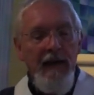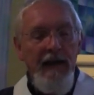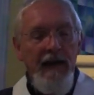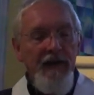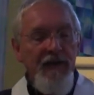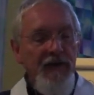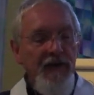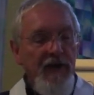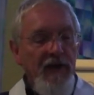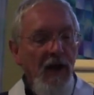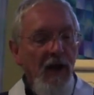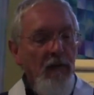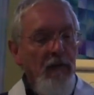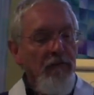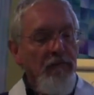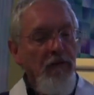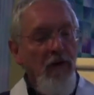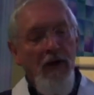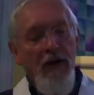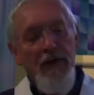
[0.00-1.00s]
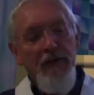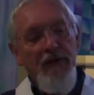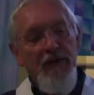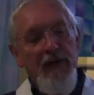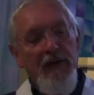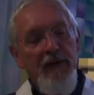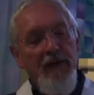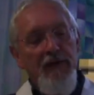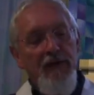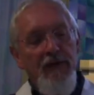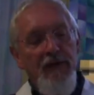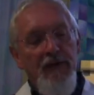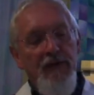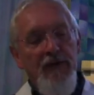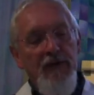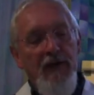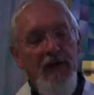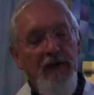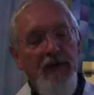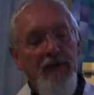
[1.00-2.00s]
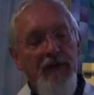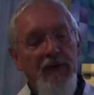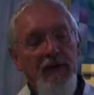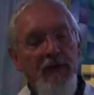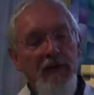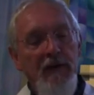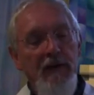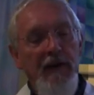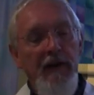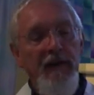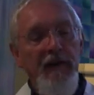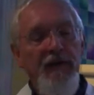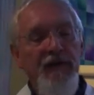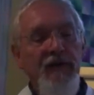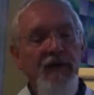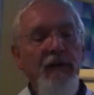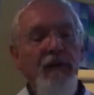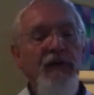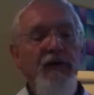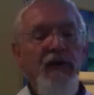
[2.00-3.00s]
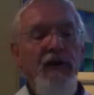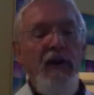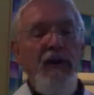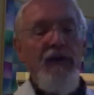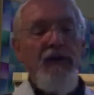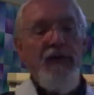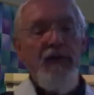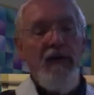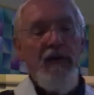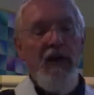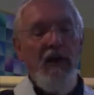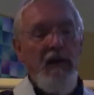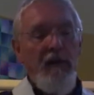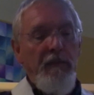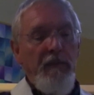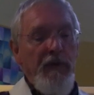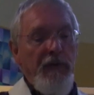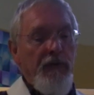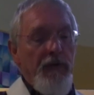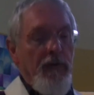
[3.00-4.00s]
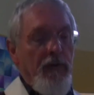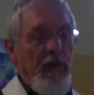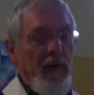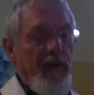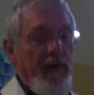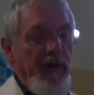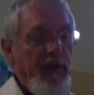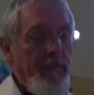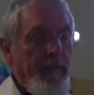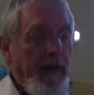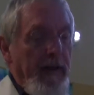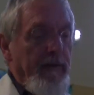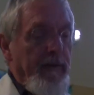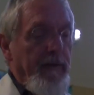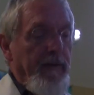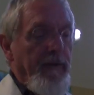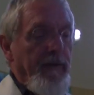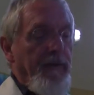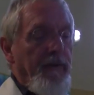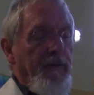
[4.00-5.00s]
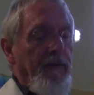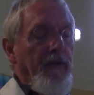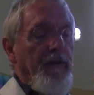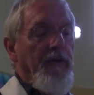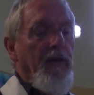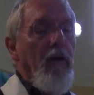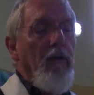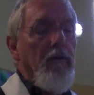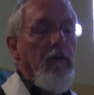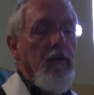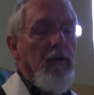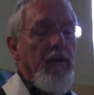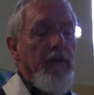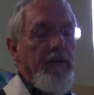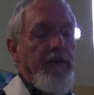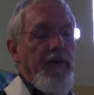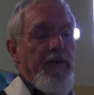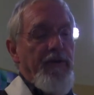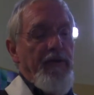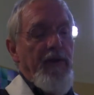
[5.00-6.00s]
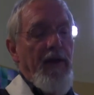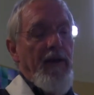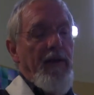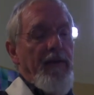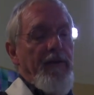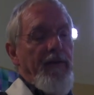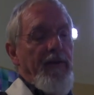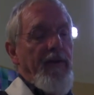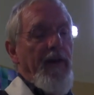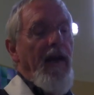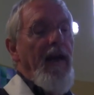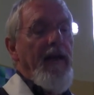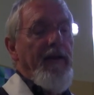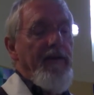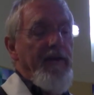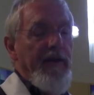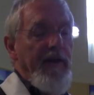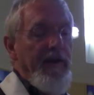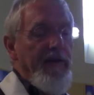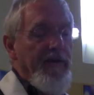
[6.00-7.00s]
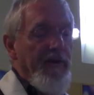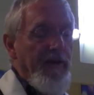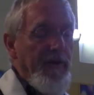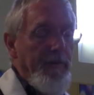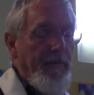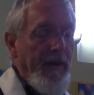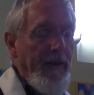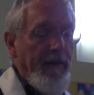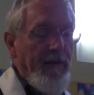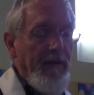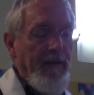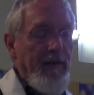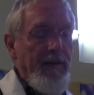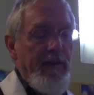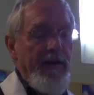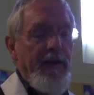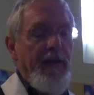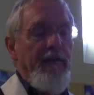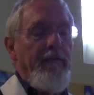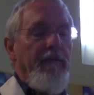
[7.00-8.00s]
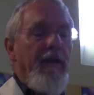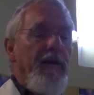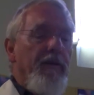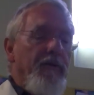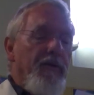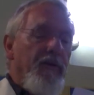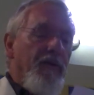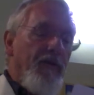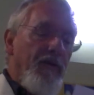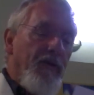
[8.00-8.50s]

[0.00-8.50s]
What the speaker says: It's a co-arising since states occur in association and mutual independence. The total conditionality, acting interdependently, arouses